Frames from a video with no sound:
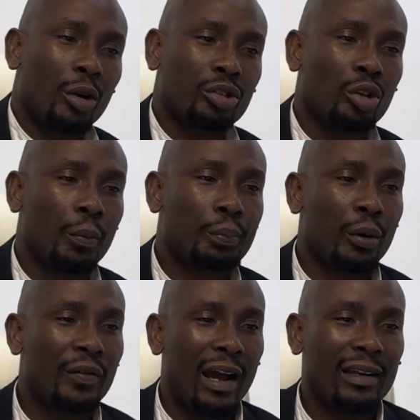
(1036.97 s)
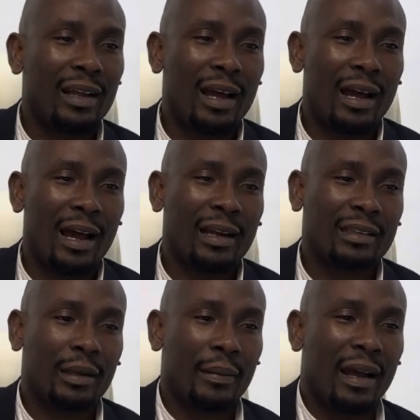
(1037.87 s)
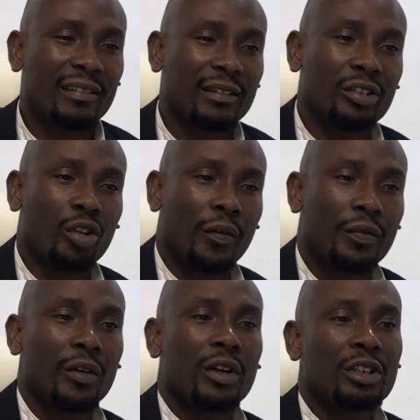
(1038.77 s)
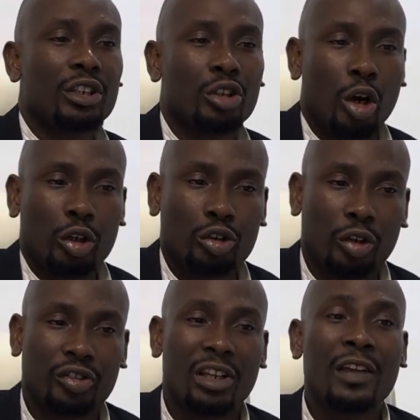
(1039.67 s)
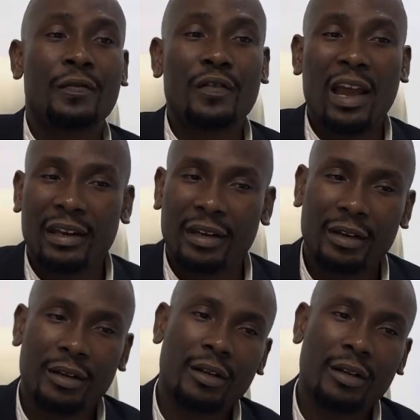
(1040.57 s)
also provide an itemized list of deductions, if any,